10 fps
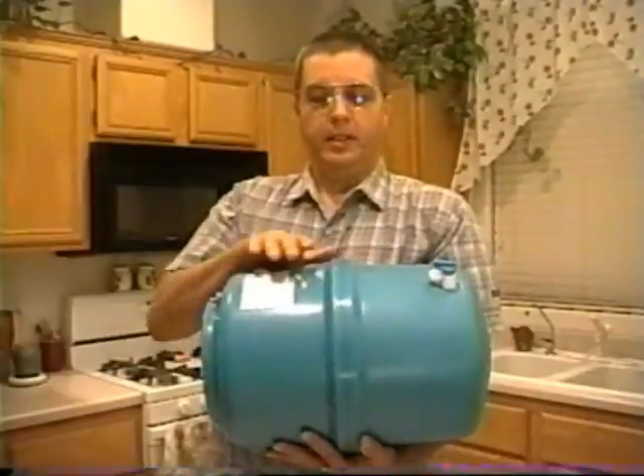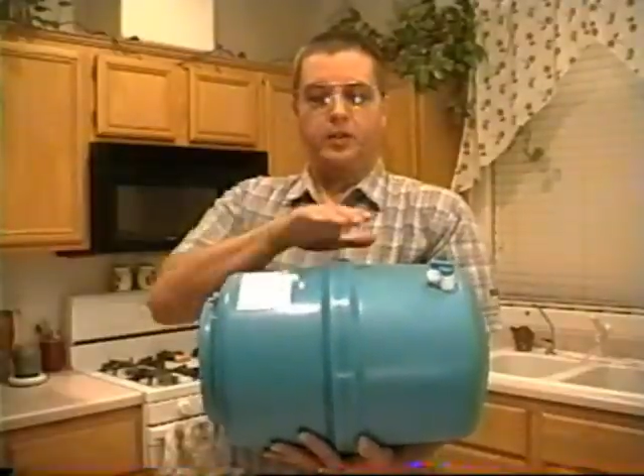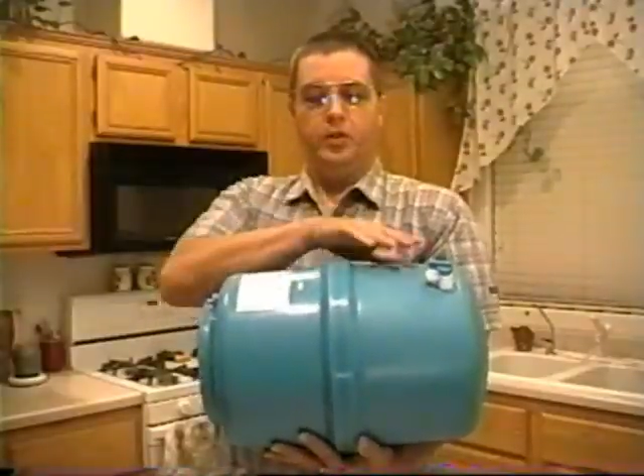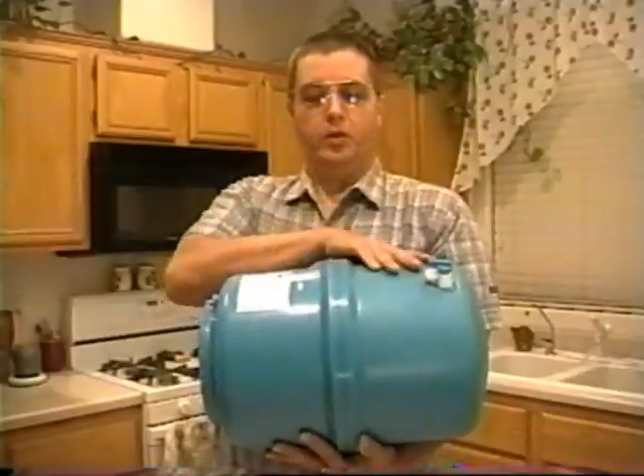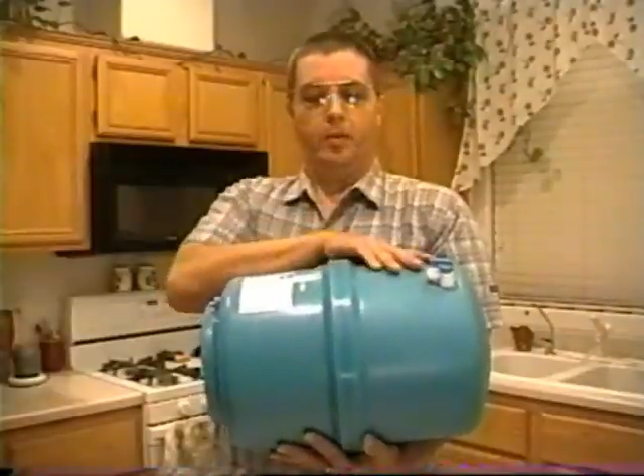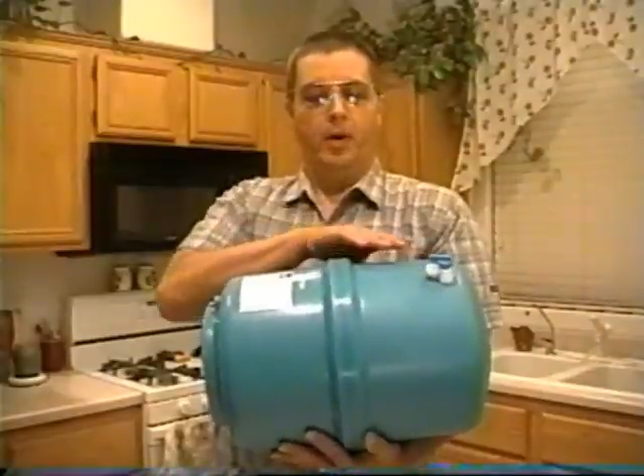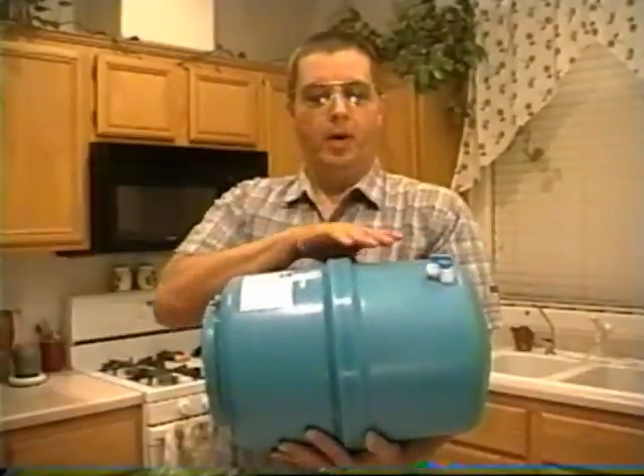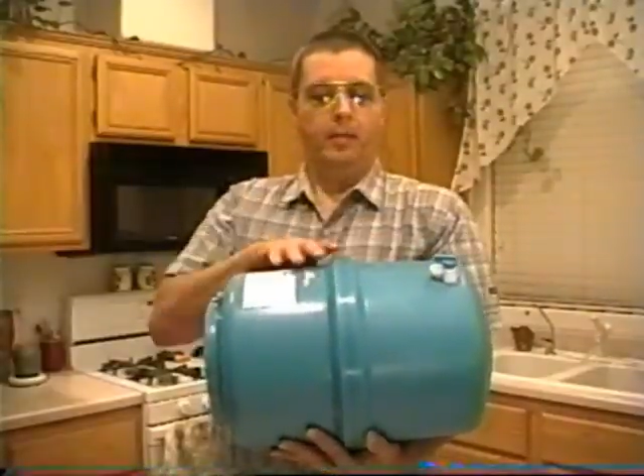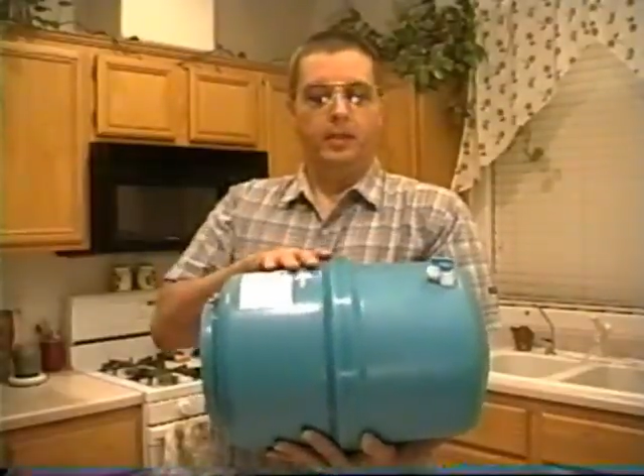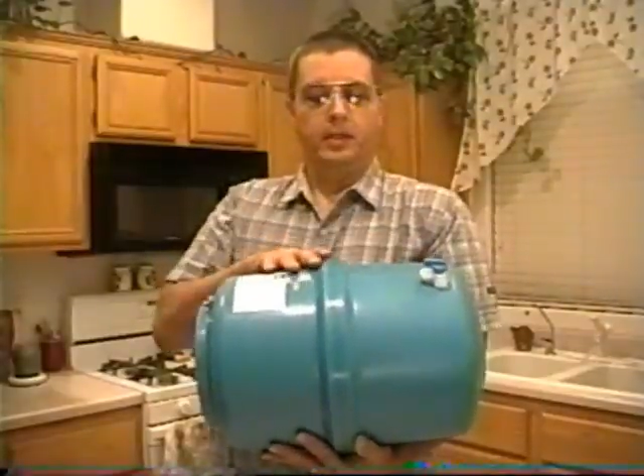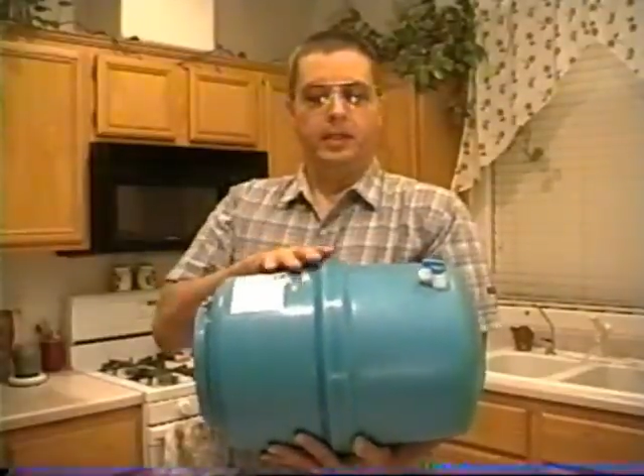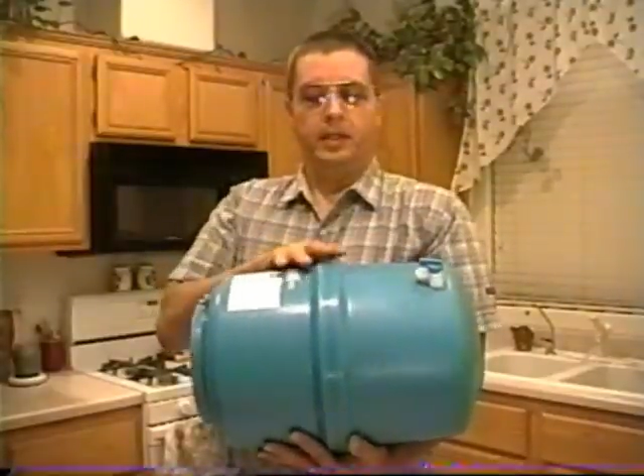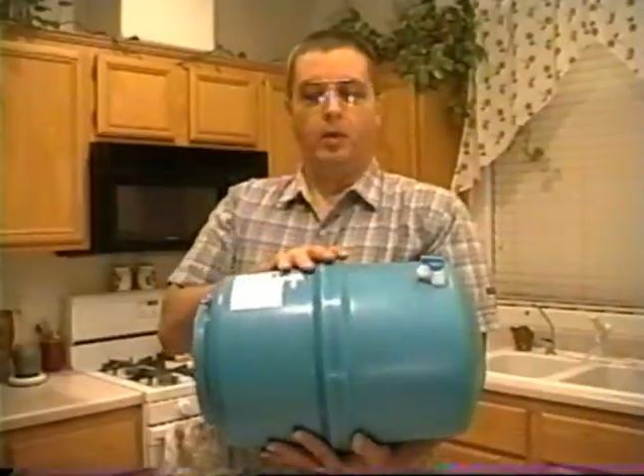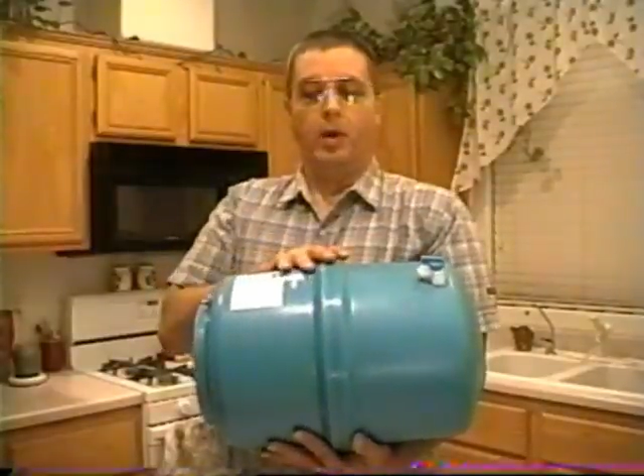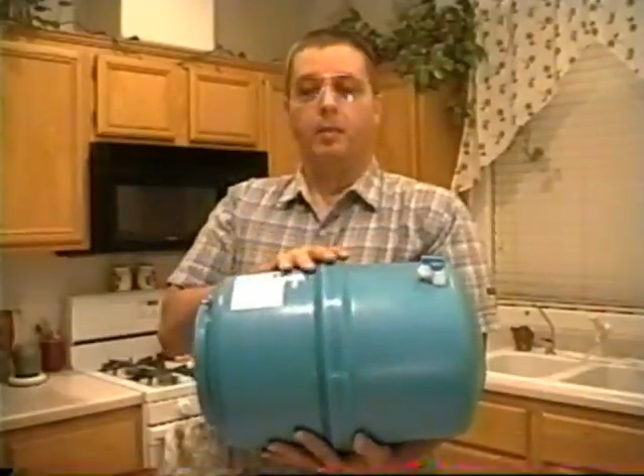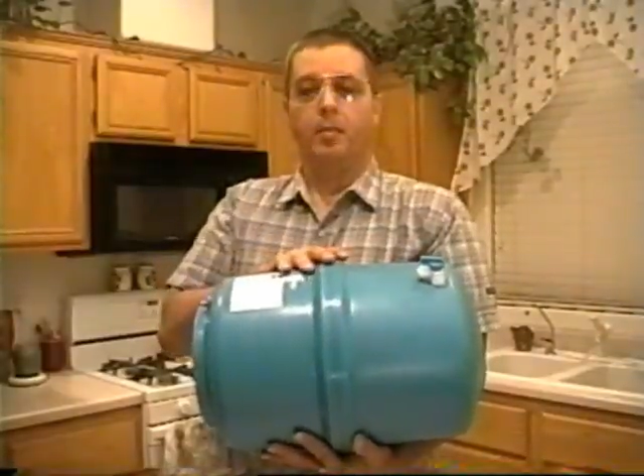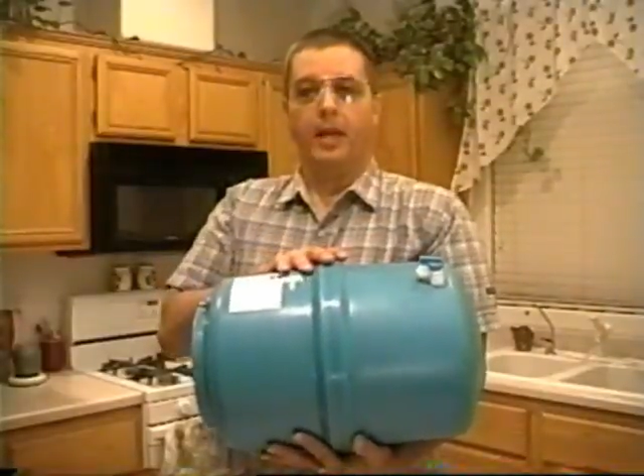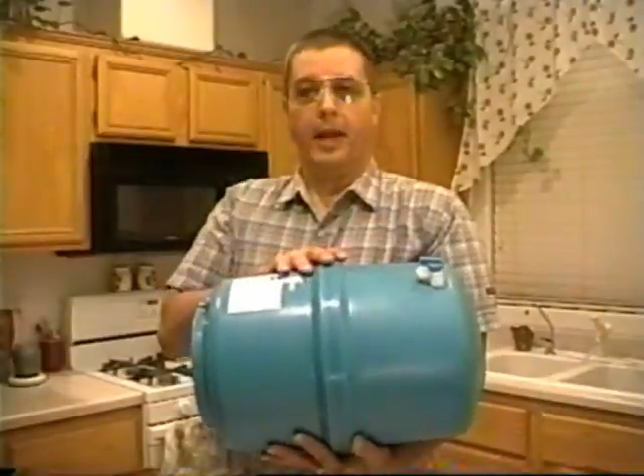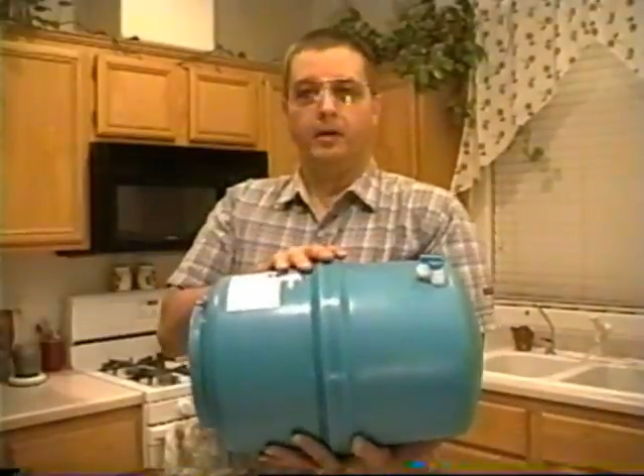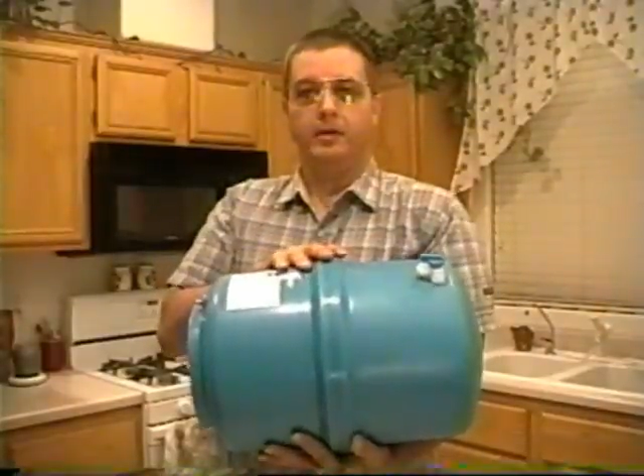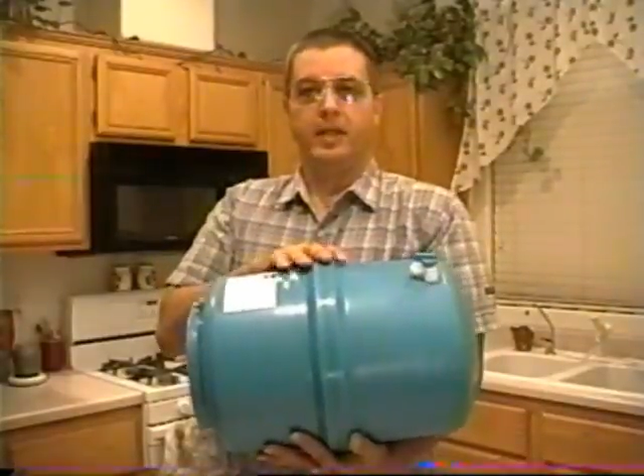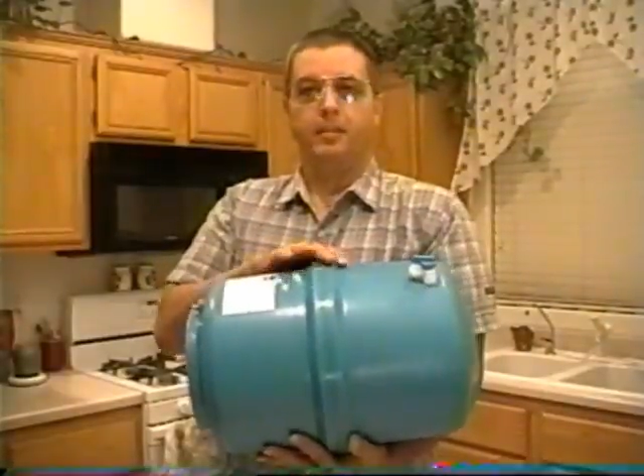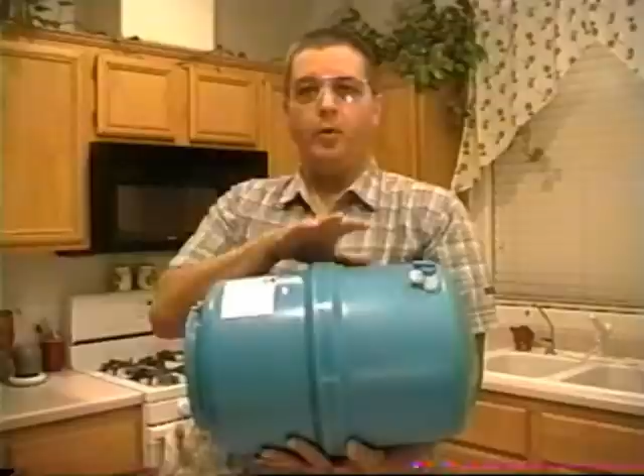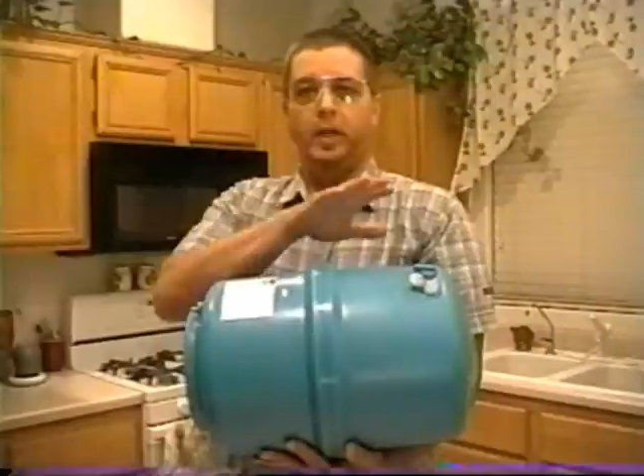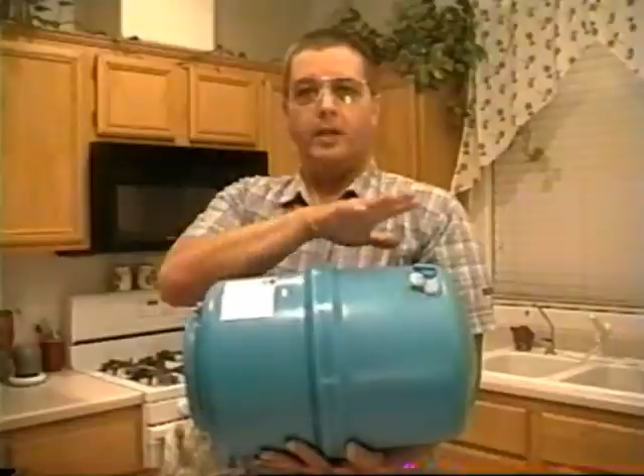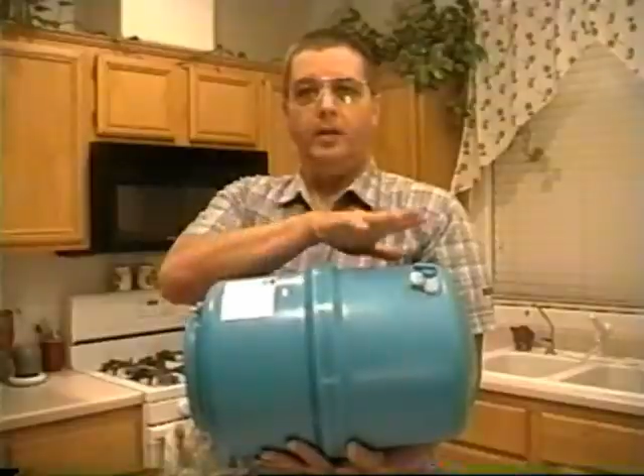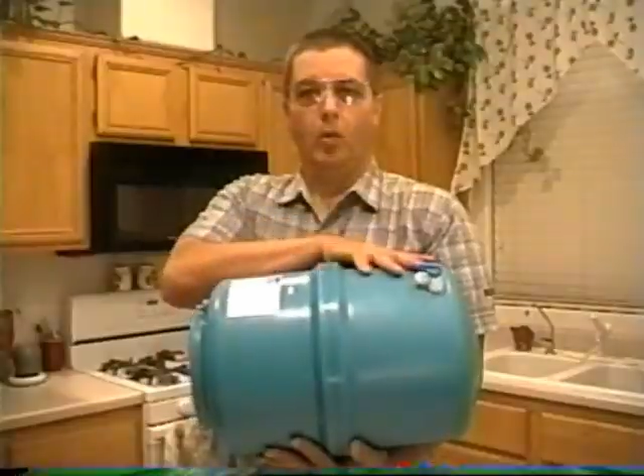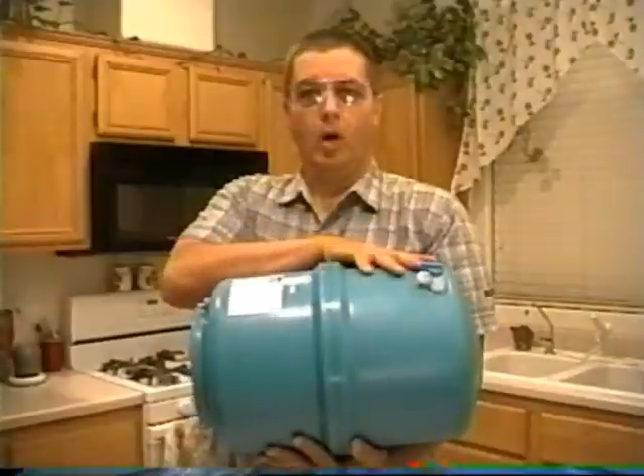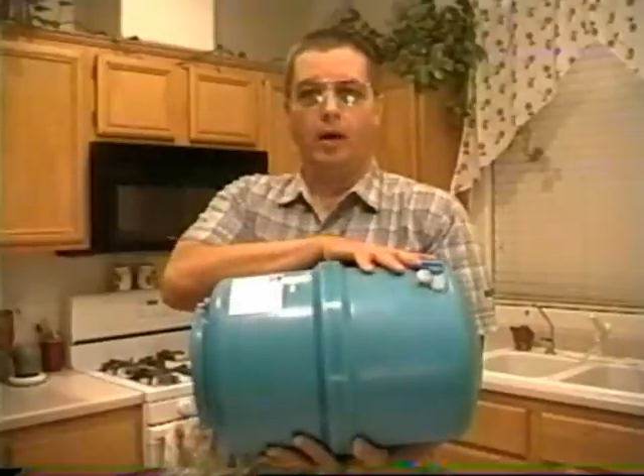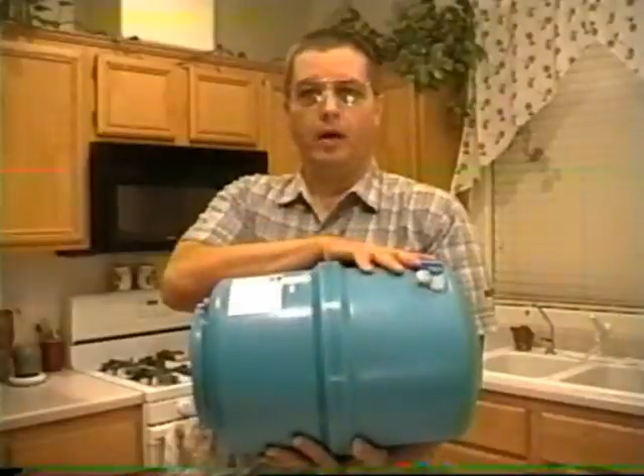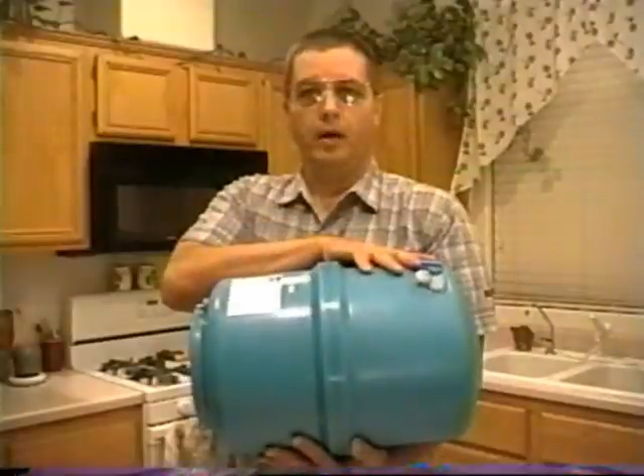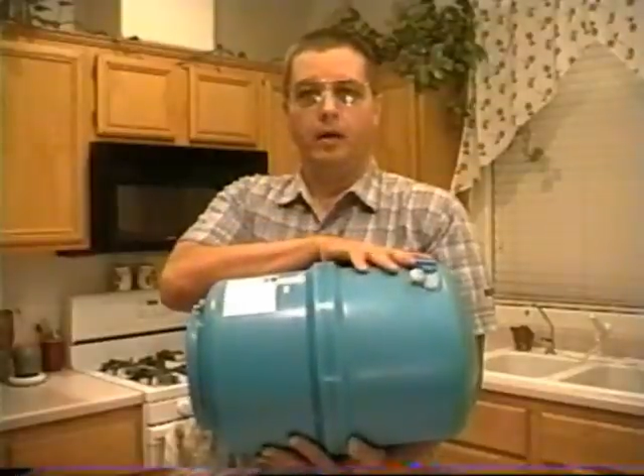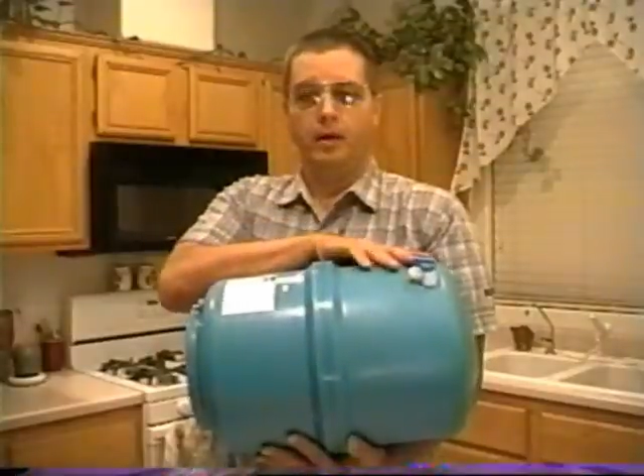these two compartments is a rubber bladder separating the water